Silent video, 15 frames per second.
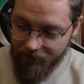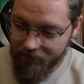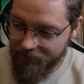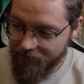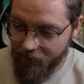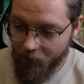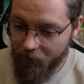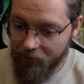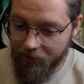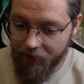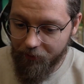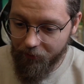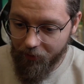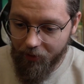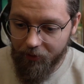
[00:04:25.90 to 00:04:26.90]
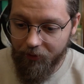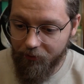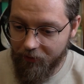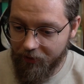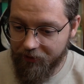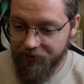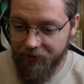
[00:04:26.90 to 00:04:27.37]
It's going in the wrong
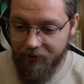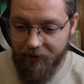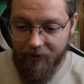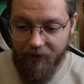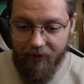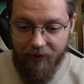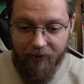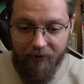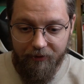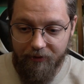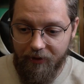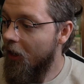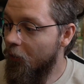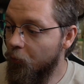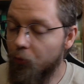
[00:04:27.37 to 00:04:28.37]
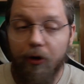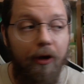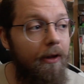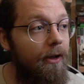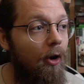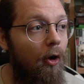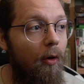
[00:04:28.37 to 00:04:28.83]
direction, and I
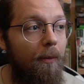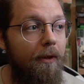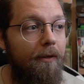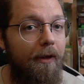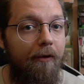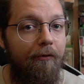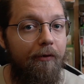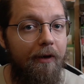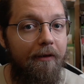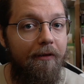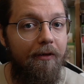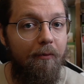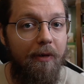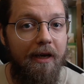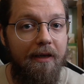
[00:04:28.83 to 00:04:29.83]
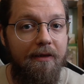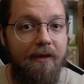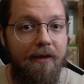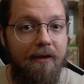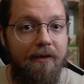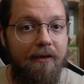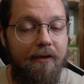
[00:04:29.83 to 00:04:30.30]
really hope that they fix the
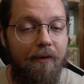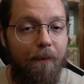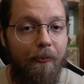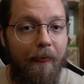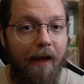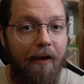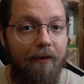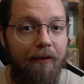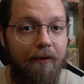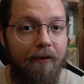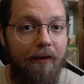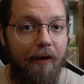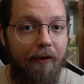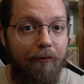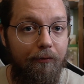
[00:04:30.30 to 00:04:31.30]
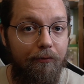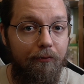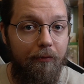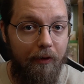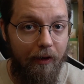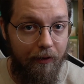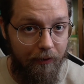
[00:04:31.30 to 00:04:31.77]
basics and they
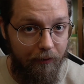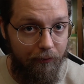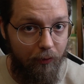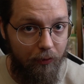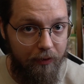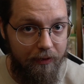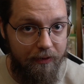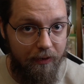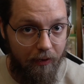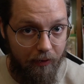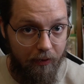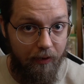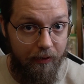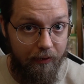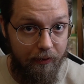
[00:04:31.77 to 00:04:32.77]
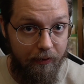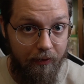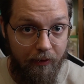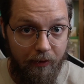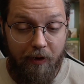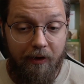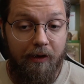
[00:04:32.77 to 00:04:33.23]
focus on
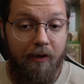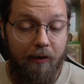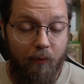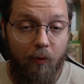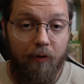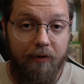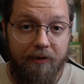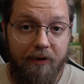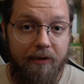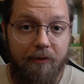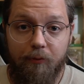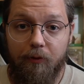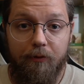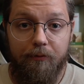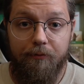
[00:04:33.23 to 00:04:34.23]
making it more accessible.